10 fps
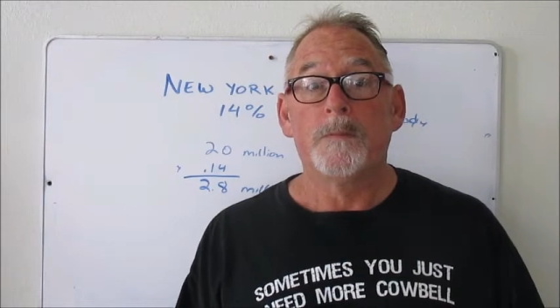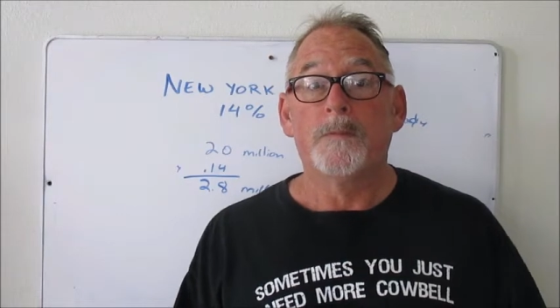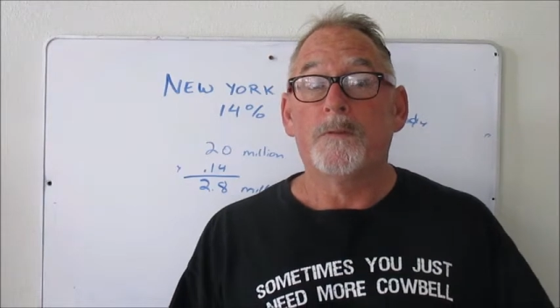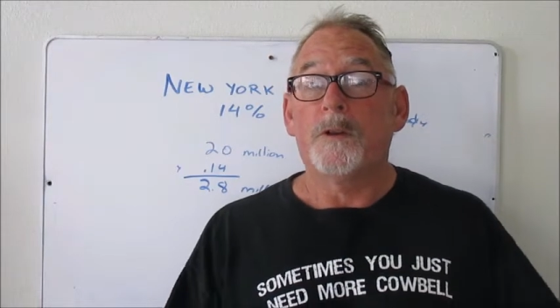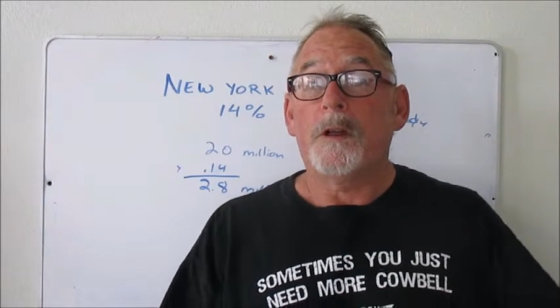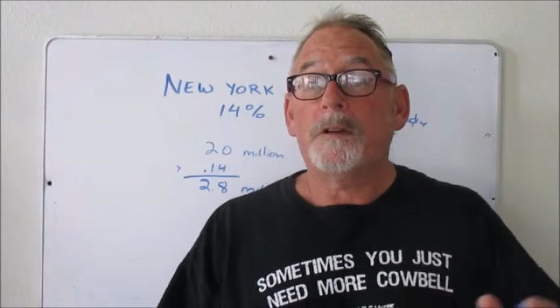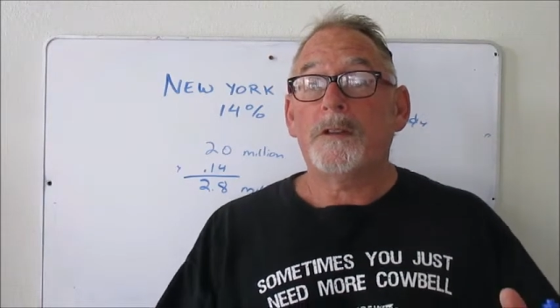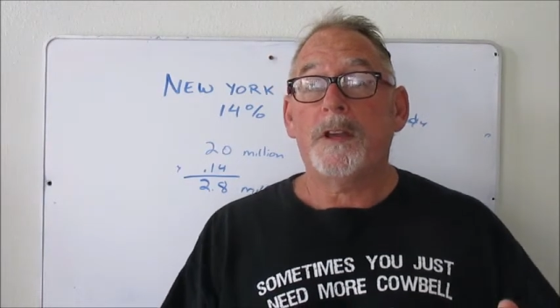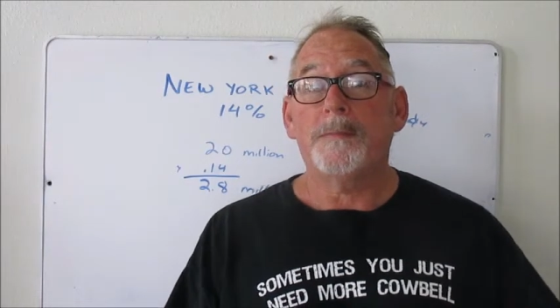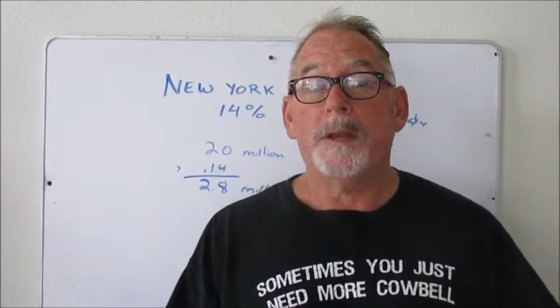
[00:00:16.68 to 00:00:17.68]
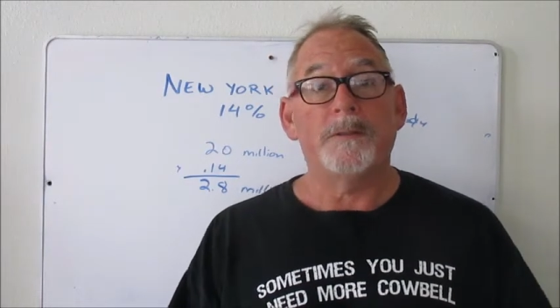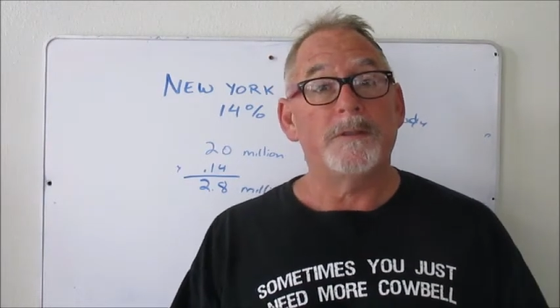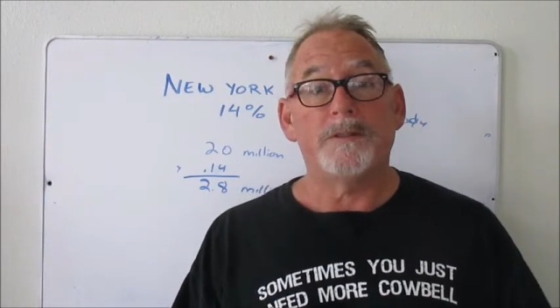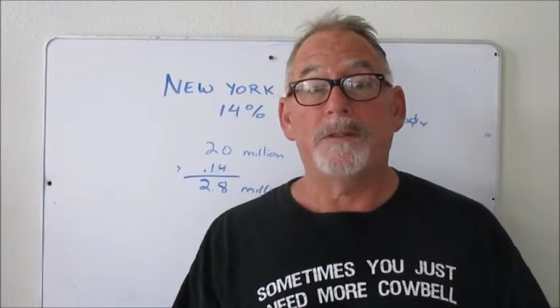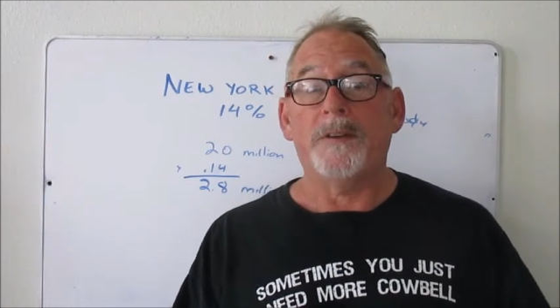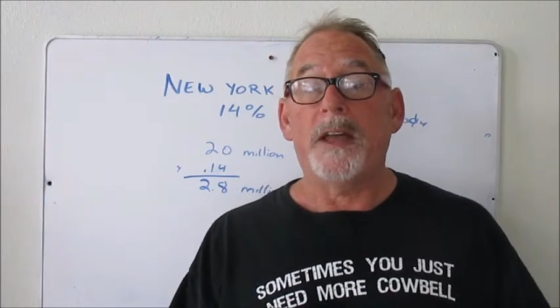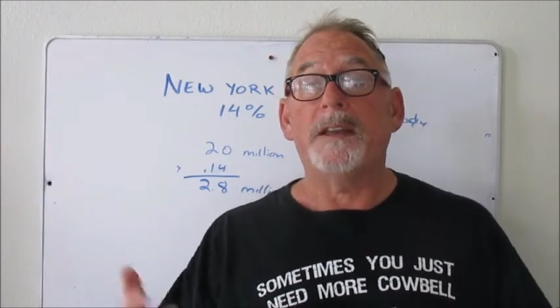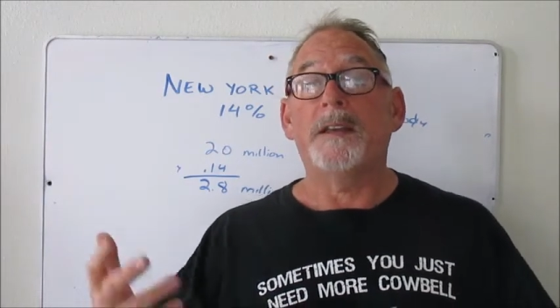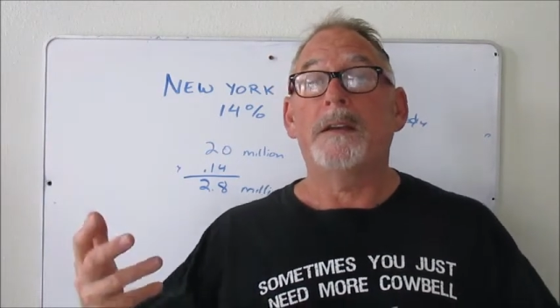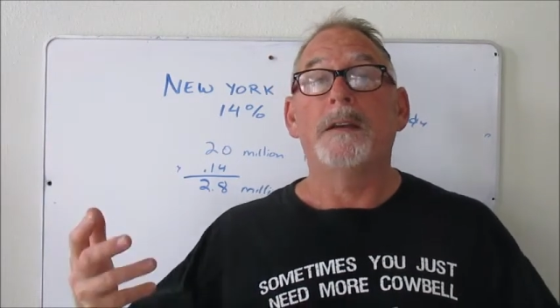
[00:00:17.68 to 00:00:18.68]
For a long time, they were just
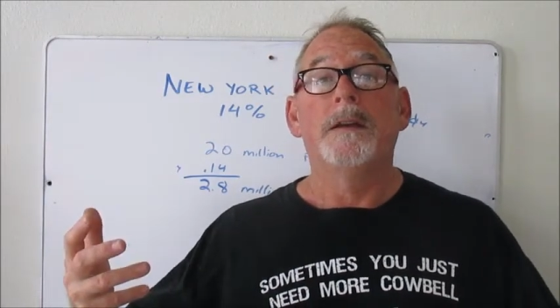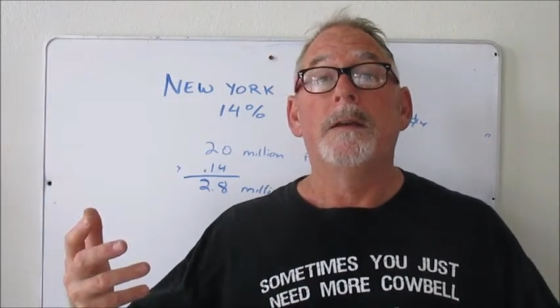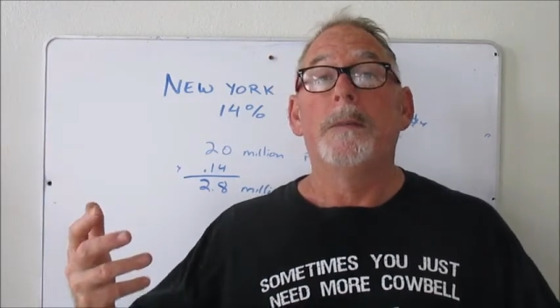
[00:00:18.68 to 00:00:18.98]
dividing